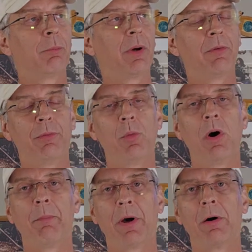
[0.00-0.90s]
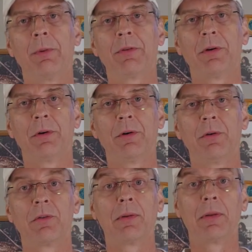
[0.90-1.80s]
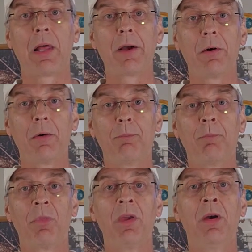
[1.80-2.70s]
but if you want better materials, lighter